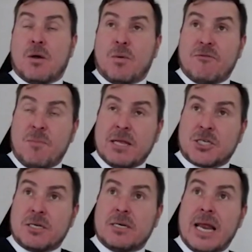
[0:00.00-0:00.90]
We've
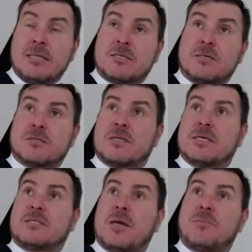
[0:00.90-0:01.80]
mentioned lentils.
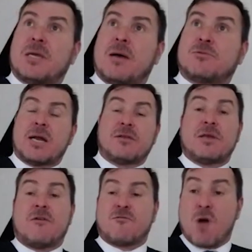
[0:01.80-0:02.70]
There's something I'm to
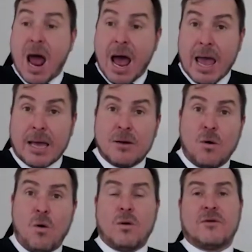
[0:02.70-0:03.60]
think of, rye,
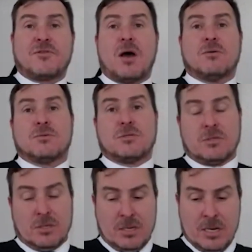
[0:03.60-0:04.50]
all of those.
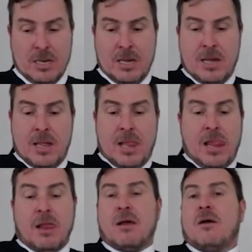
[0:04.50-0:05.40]

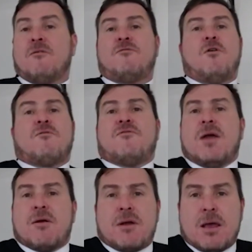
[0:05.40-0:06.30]
For
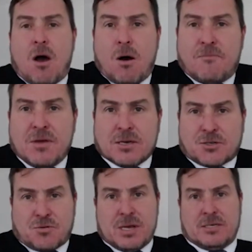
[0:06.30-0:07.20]
very
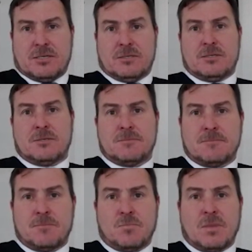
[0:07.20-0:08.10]
obvious reasons.
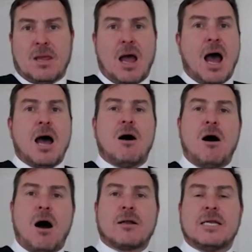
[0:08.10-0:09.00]
I
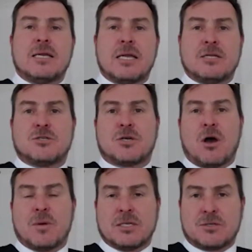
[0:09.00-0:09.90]
hardly need to
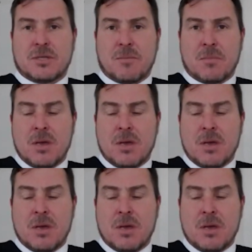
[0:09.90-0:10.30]
go into them.